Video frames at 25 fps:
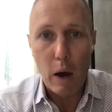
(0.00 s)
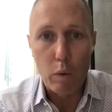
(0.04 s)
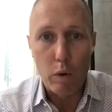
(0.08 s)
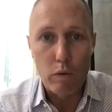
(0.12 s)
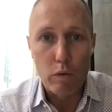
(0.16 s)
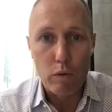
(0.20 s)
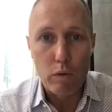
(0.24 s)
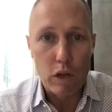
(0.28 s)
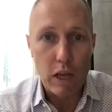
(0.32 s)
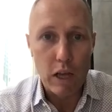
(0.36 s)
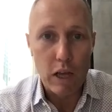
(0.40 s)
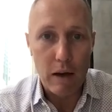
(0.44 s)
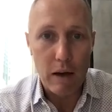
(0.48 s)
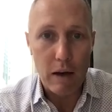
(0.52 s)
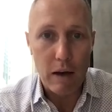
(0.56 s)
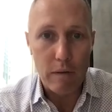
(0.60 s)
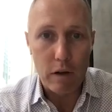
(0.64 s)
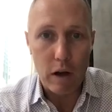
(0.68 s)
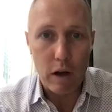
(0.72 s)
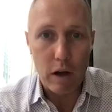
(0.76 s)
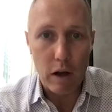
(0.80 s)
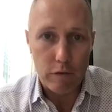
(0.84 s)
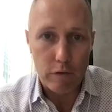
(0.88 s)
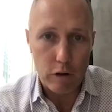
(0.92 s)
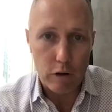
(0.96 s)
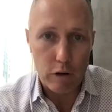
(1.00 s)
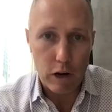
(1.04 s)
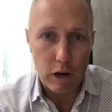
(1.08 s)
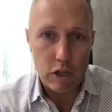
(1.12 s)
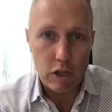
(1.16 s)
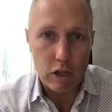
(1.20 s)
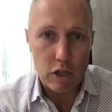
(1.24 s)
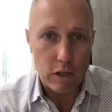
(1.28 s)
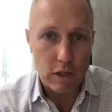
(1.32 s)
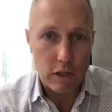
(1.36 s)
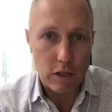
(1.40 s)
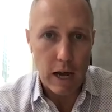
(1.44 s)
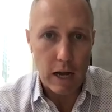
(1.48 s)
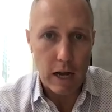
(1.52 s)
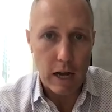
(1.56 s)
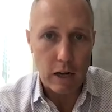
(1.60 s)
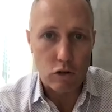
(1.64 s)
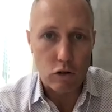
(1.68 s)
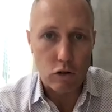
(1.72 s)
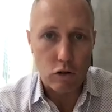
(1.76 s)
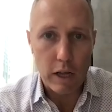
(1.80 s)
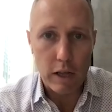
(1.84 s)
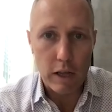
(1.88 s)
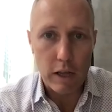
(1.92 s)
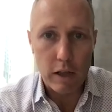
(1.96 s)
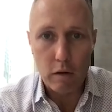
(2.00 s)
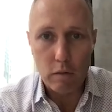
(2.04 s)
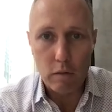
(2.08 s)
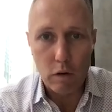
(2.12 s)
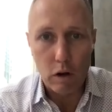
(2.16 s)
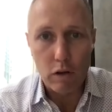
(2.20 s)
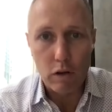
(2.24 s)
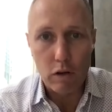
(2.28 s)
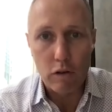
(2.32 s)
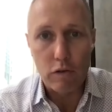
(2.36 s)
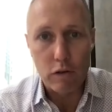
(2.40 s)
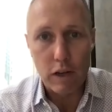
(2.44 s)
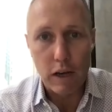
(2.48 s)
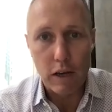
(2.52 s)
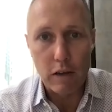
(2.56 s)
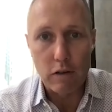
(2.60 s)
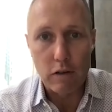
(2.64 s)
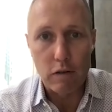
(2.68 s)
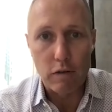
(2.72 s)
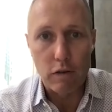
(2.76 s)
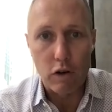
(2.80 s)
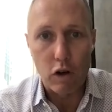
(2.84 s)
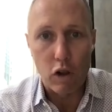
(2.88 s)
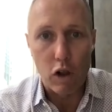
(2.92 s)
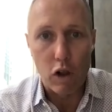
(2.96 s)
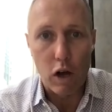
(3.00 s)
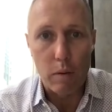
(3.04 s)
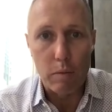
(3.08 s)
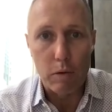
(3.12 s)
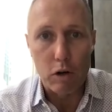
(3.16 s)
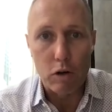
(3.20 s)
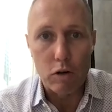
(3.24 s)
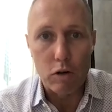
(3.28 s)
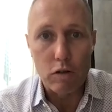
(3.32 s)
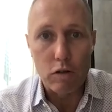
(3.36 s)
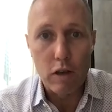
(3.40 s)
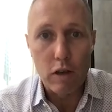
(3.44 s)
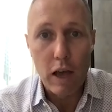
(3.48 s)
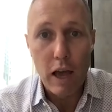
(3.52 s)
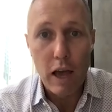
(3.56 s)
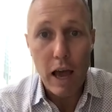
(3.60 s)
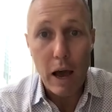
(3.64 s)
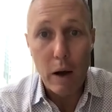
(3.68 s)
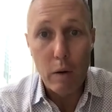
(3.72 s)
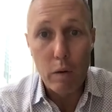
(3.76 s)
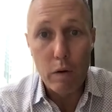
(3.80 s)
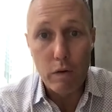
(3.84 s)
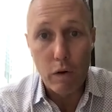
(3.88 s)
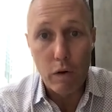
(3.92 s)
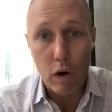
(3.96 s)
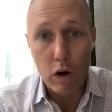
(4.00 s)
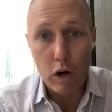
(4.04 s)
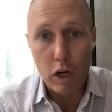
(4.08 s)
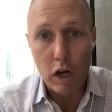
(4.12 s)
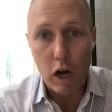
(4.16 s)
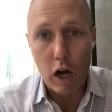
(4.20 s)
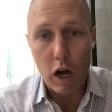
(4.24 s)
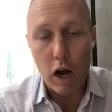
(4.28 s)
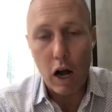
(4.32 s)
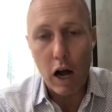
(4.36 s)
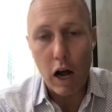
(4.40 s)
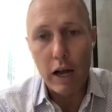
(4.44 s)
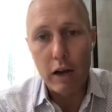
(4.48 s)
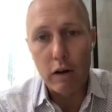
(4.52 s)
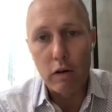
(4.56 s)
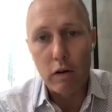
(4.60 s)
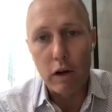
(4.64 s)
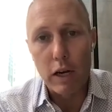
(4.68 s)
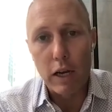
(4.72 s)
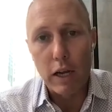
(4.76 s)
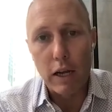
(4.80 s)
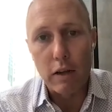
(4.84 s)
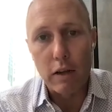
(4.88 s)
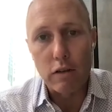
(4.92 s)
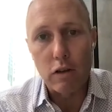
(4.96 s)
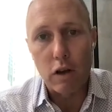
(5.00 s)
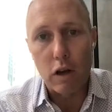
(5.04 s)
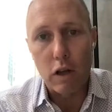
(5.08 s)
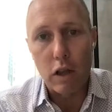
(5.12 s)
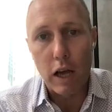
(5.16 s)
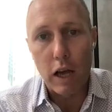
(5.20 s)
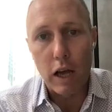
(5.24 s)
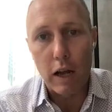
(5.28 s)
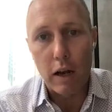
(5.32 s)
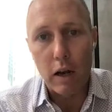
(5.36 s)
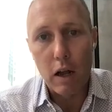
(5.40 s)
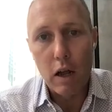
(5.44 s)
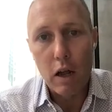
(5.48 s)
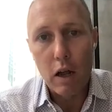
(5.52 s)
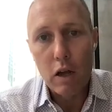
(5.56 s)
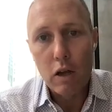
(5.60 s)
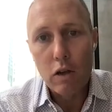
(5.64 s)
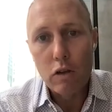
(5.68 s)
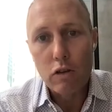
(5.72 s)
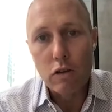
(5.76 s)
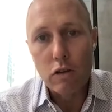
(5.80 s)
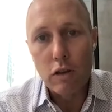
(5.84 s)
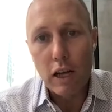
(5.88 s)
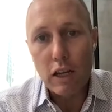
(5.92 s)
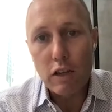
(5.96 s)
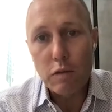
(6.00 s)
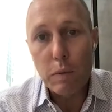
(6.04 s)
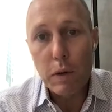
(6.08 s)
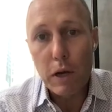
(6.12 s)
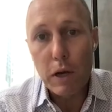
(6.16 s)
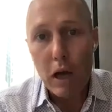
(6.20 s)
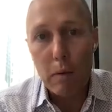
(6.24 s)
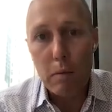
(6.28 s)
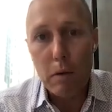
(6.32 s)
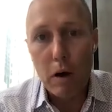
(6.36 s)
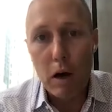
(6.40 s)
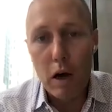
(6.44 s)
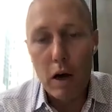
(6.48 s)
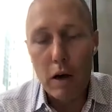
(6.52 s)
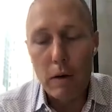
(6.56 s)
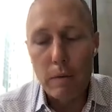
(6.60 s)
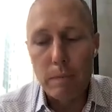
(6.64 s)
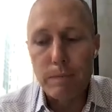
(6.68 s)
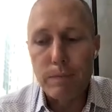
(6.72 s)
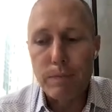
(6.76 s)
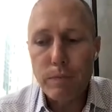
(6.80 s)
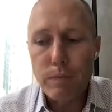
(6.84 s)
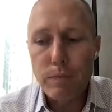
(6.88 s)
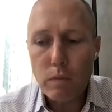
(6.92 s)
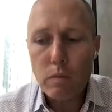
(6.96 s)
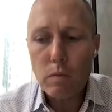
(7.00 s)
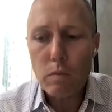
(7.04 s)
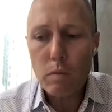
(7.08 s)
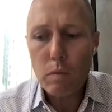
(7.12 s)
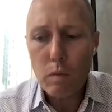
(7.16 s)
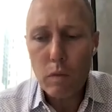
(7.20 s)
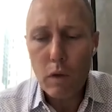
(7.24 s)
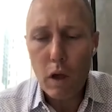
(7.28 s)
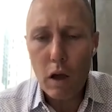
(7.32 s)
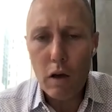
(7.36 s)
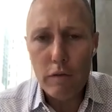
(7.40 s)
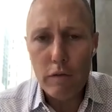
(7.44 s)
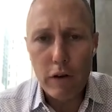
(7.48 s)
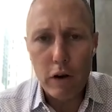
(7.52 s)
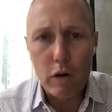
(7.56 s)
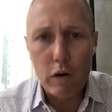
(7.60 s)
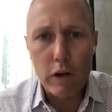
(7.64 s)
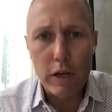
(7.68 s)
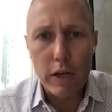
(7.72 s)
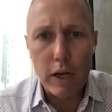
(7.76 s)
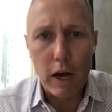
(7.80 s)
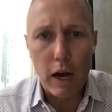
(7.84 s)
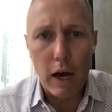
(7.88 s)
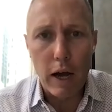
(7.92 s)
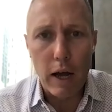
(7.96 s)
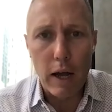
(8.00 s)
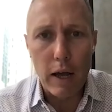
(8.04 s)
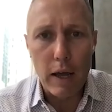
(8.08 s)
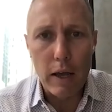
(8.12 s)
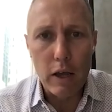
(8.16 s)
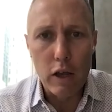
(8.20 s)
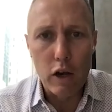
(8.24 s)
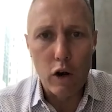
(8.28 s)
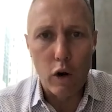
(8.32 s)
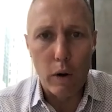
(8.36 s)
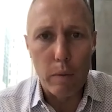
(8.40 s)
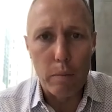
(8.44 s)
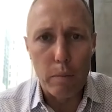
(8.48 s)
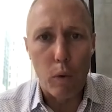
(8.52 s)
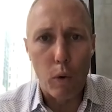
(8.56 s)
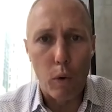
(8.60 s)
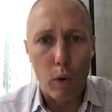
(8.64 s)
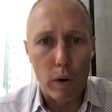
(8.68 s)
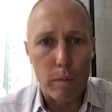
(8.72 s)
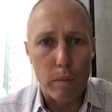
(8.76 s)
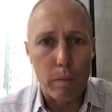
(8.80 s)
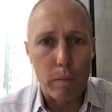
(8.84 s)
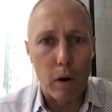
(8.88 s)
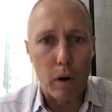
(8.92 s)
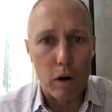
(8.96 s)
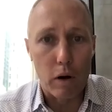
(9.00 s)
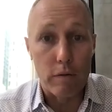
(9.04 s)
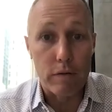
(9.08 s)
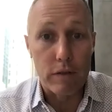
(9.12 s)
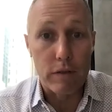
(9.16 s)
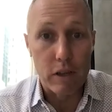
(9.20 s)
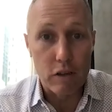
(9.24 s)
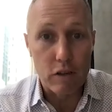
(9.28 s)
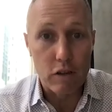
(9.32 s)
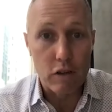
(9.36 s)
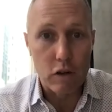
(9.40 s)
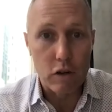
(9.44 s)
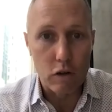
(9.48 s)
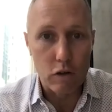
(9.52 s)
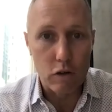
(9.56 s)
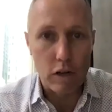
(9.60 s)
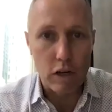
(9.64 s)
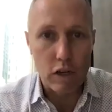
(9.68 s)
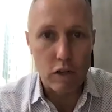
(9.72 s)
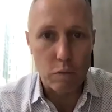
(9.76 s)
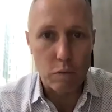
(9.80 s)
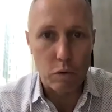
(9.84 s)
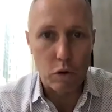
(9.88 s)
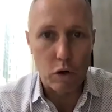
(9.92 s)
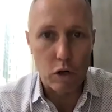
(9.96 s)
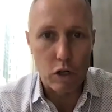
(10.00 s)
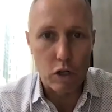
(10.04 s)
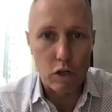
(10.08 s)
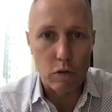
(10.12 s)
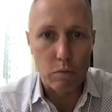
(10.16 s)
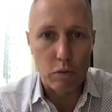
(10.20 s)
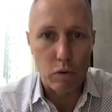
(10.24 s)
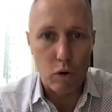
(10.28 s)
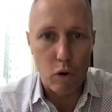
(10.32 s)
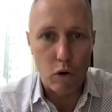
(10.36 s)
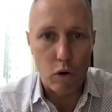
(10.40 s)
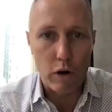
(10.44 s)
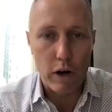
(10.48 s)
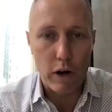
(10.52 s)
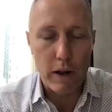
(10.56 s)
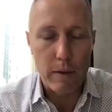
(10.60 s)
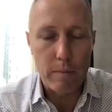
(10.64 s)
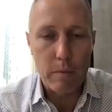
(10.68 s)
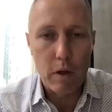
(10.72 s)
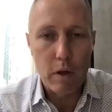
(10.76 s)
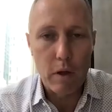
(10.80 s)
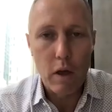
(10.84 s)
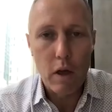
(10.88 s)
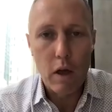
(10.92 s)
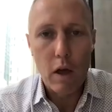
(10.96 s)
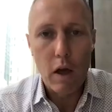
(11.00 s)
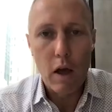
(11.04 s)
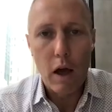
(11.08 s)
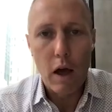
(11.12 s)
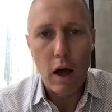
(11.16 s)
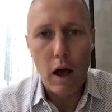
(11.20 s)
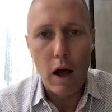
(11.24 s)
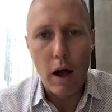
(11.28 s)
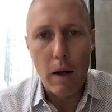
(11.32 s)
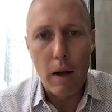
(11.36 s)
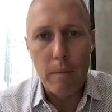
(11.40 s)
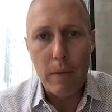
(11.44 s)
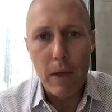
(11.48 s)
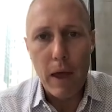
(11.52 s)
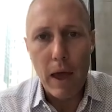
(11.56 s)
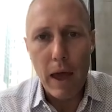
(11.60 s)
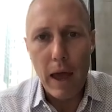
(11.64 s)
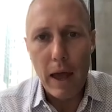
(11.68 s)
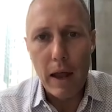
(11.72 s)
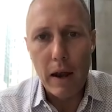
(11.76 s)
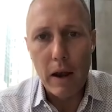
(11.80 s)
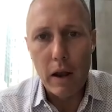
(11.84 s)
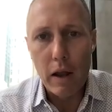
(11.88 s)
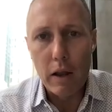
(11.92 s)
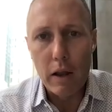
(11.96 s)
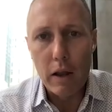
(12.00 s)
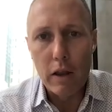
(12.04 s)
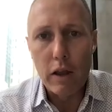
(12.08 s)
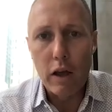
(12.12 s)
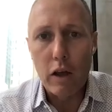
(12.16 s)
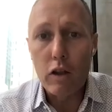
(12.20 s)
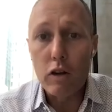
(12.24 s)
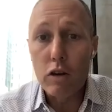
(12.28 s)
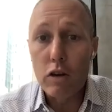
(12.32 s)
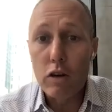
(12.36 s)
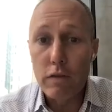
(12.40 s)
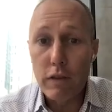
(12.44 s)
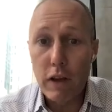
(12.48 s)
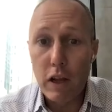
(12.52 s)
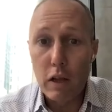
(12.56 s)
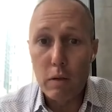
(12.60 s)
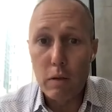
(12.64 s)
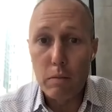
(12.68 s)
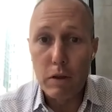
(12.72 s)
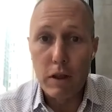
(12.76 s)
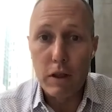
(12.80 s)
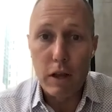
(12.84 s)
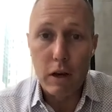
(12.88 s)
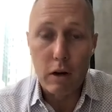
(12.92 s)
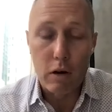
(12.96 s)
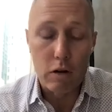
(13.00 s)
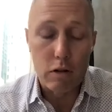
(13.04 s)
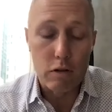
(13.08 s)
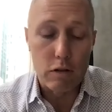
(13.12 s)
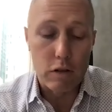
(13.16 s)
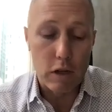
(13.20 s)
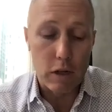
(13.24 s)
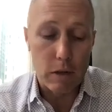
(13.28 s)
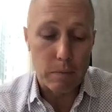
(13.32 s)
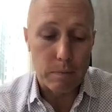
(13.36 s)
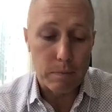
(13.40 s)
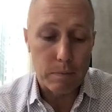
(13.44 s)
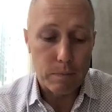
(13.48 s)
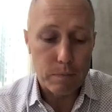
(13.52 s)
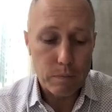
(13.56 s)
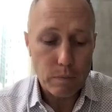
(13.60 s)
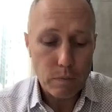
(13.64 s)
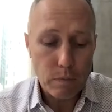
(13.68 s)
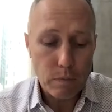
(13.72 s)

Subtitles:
and we really have a fresh intact trend that runs for tens of kilometers, and we've already got high grade hits on that. So that's become a very you know, important part of this year's exploration program. And the other development there is that